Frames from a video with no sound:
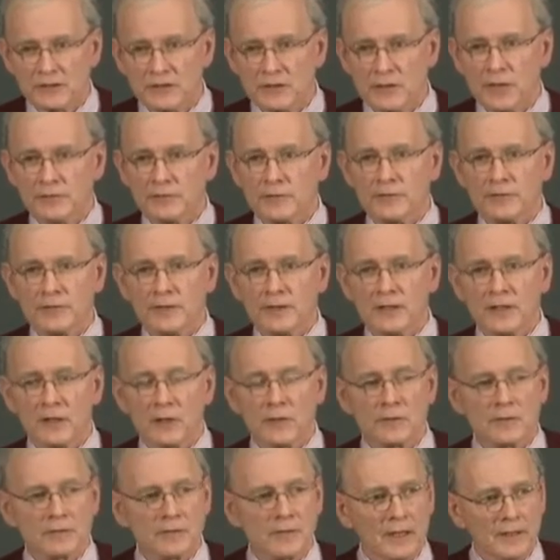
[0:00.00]
and you have to figure
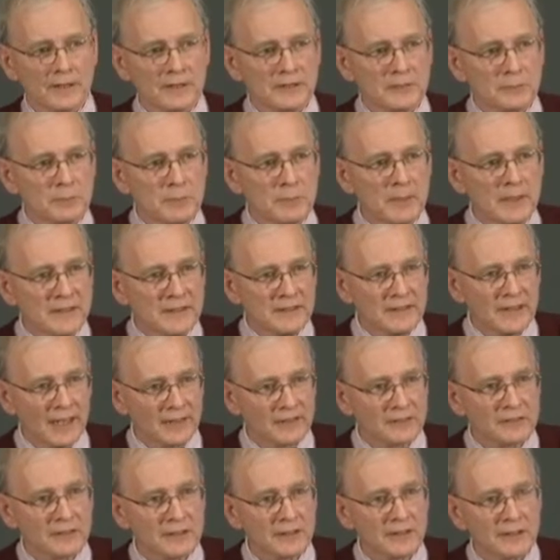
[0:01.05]
out on a speed
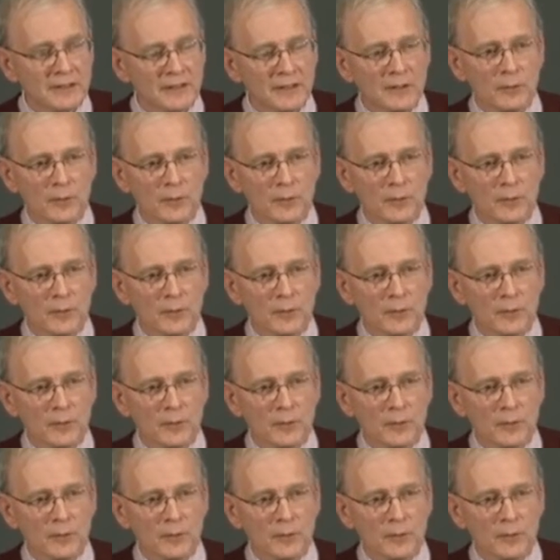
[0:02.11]
test